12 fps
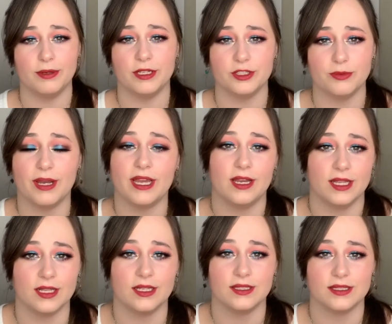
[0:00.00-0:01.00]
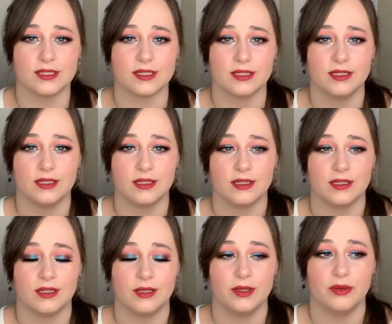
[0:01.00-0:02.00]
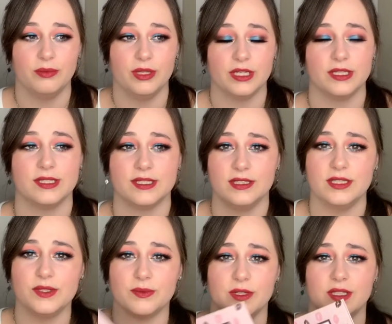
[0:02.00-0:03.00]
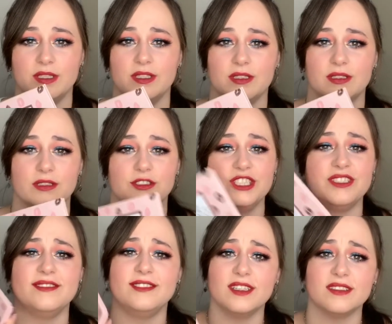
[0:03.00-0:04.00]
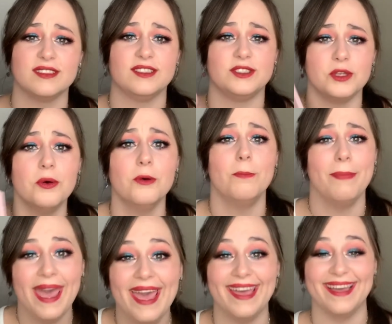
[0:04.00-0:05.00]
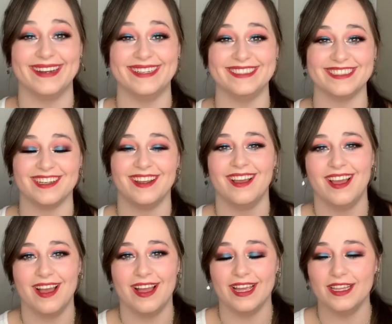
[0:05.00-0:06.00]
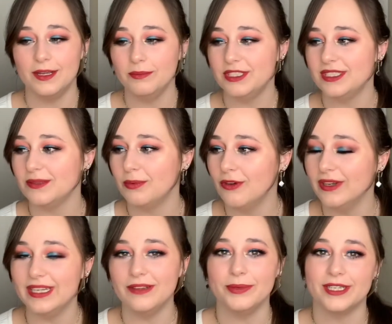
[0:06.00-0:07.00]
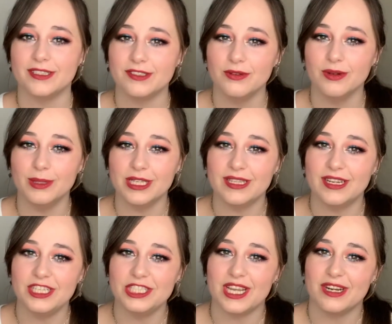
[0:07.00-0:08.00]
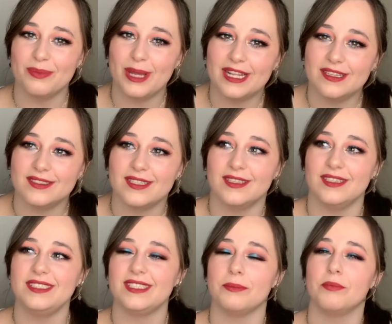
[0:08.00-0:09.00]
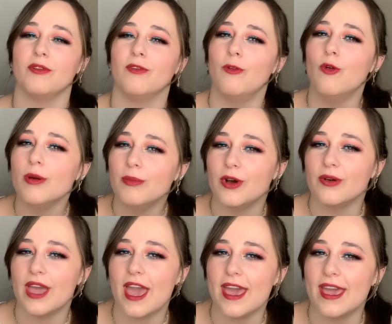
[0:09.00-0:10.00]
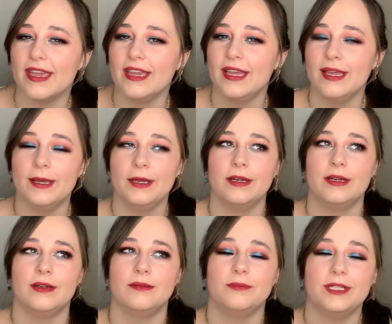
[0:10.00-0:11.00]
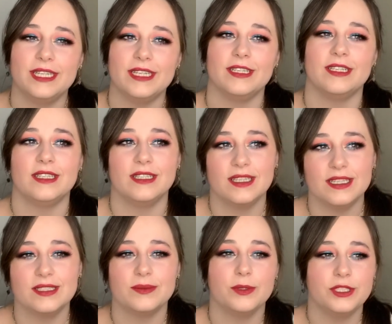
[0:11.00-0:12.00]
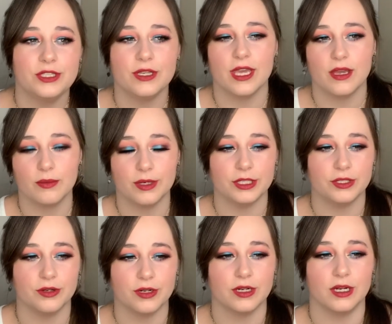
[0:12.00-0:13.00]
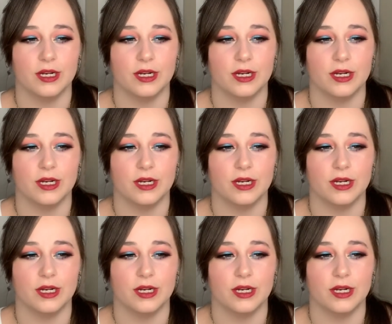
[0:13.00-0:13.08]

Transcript: my eyelids because this one just sucked so bad. And I'm disappointed because normally the eyeshadow palettes at least like perform okay, but that's what you get when you're